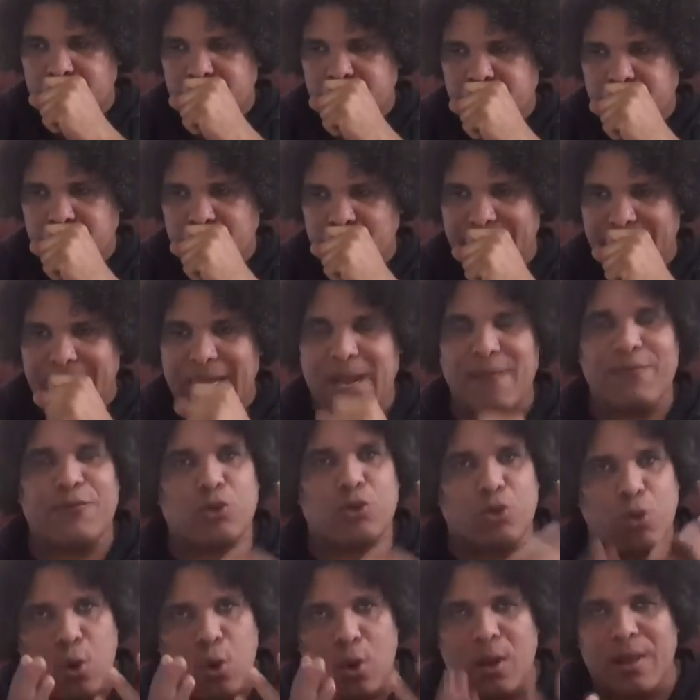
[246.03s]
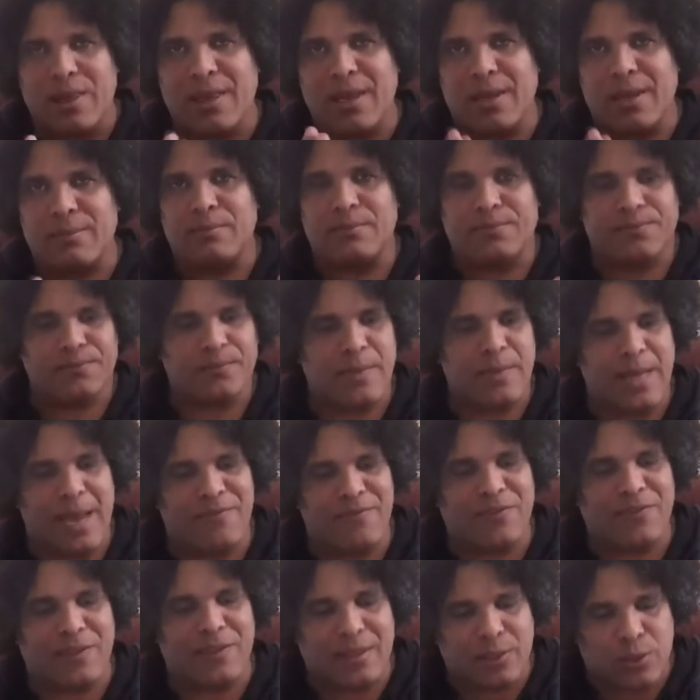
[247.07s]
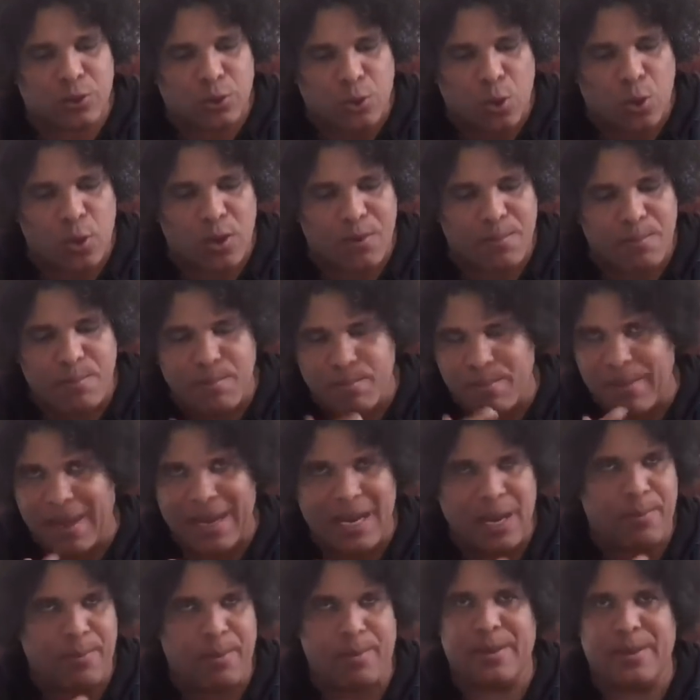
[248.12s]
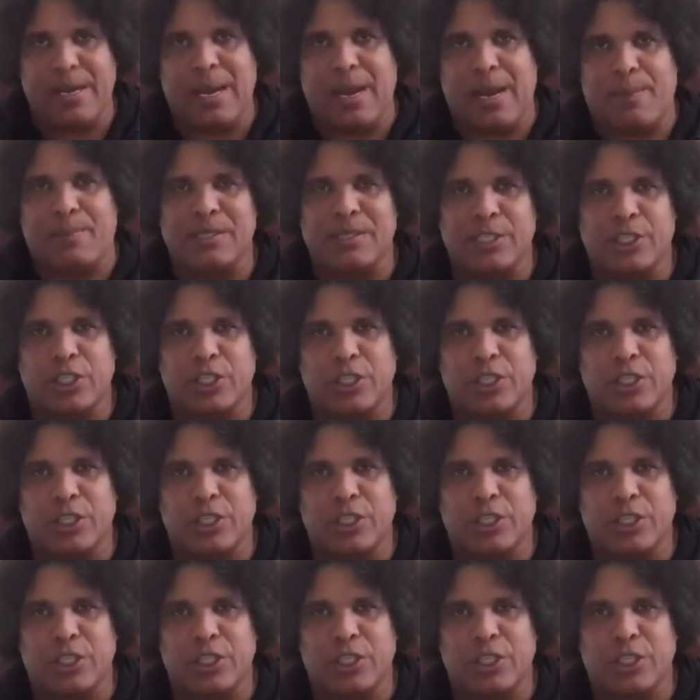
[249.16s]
And I've told many people in the opposition.